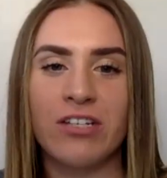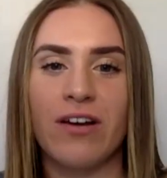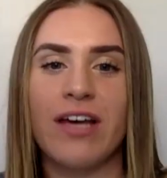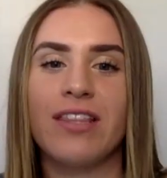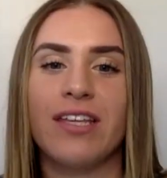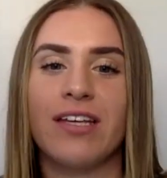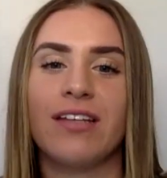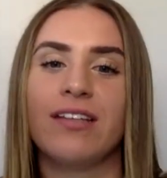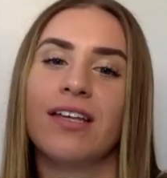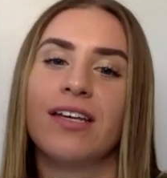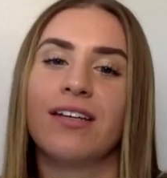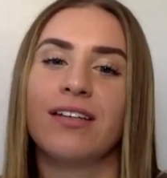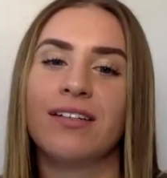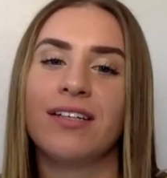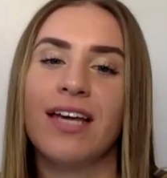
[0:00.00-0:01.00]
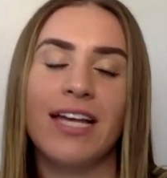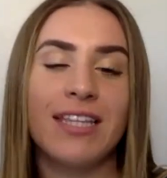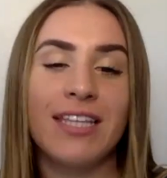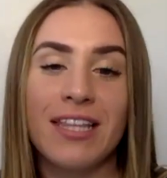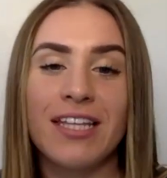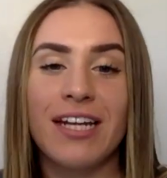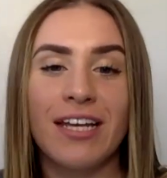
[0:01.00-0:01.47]
I think, like, at the
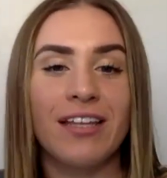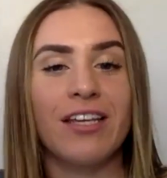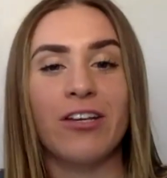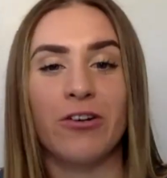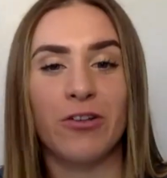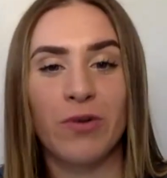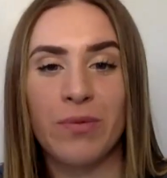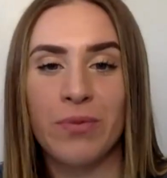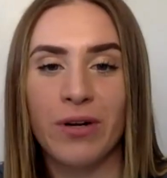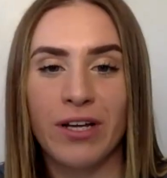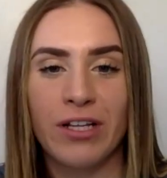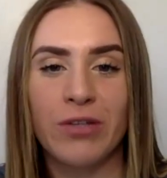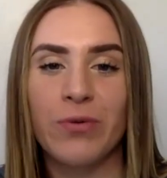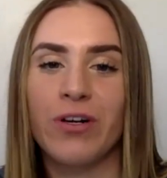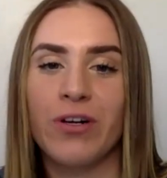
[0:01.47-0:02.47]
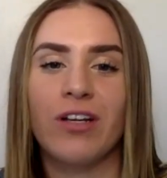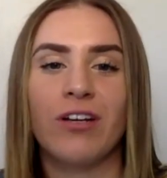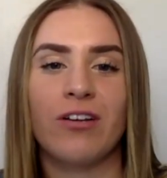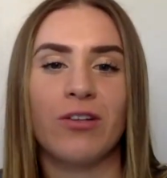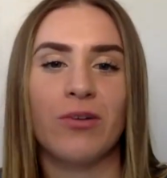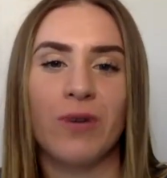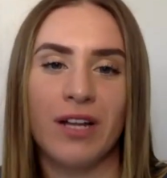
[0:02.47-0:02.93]
end of the day, like, you're the one putting in the work.
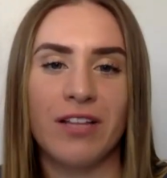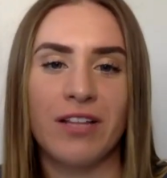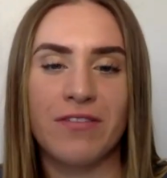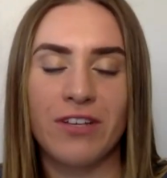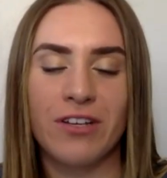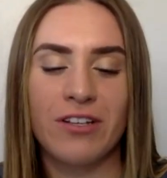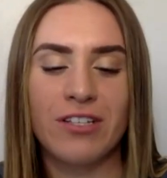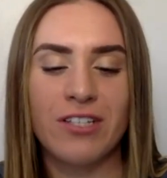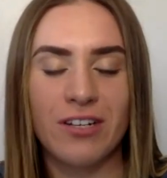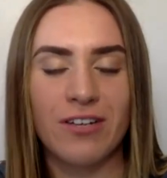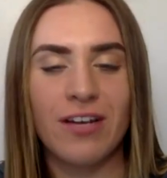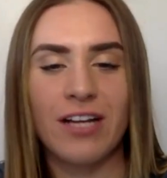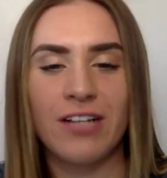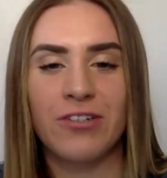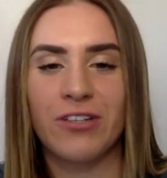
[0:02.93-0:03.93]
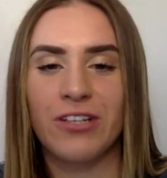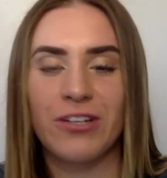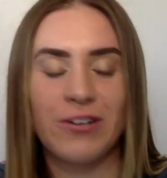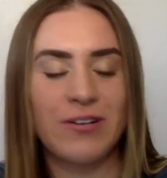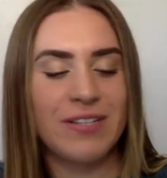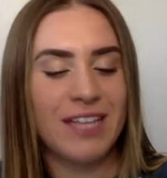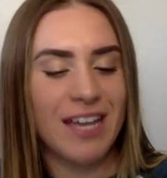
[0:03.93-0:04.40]
You're the one on the field. So I totally
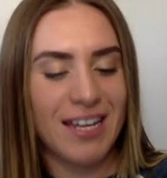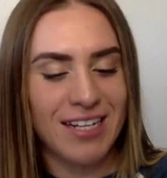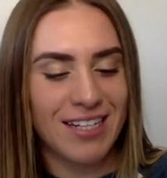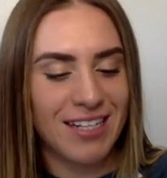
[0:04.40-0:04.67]
agree with that.